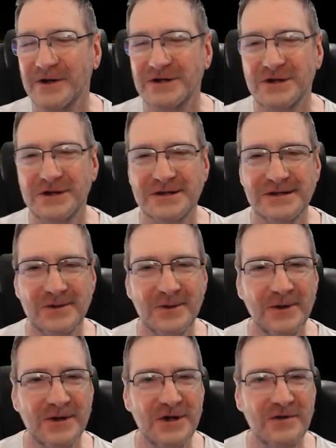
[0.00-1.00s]
I really should
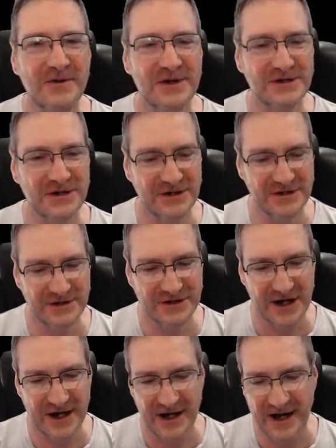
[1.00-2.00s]
install the new version and
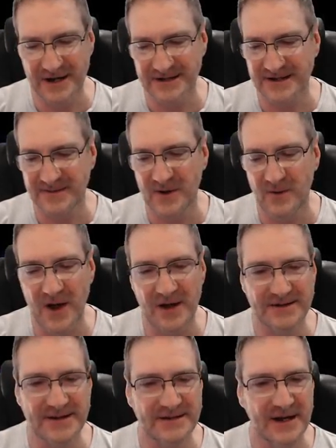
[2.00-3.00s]
check it out, because it's been a
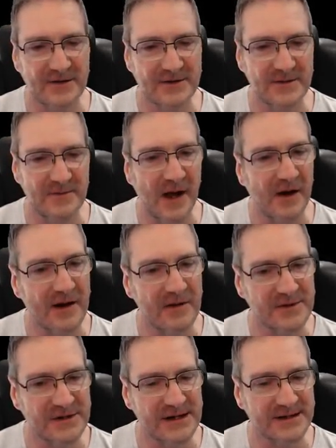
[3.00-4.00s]
while since I looked at Mari.
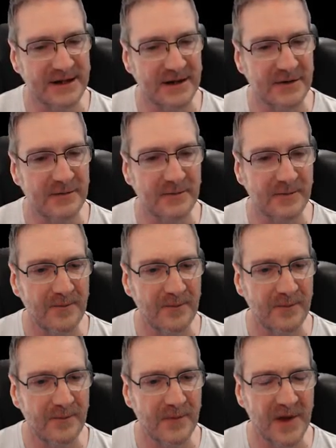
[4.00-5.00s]
It was years ago.
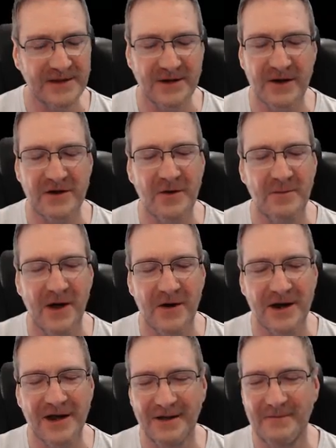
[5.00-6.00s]
Sorry, not
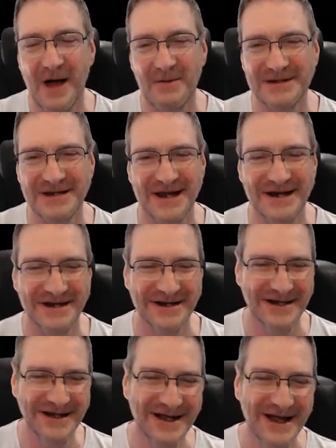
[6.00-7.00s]
Mari, Marmoset.
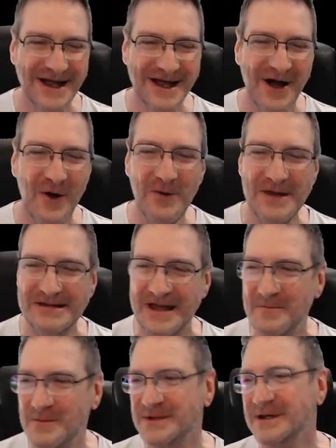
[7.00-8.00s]
All these
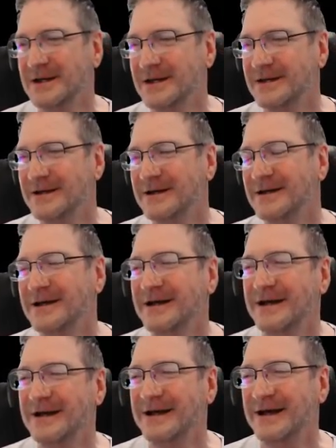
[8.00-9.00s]
M's.
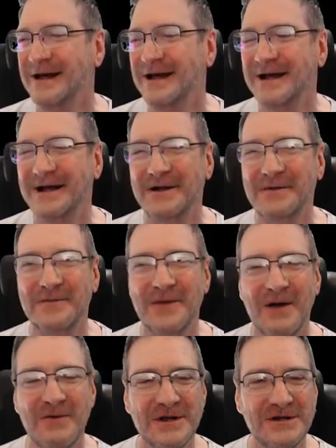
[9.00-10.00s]

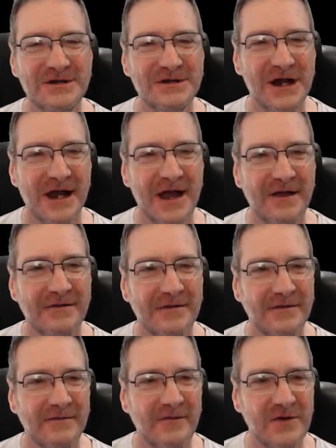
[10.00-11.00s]
I really should check out
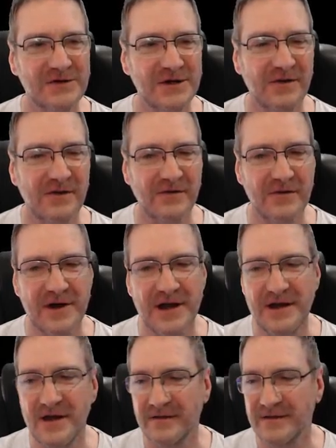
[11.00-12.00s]
version
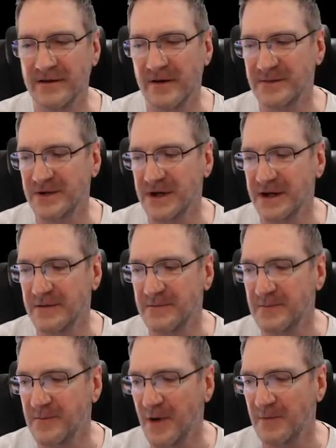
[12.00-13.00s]
3. I think they're up to
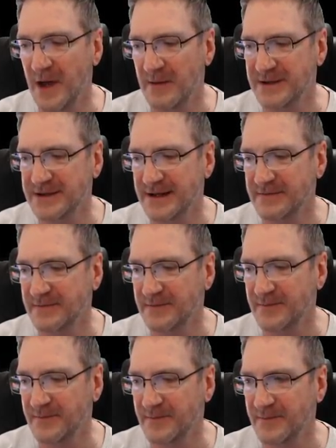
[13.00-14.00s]
now on Marmoset.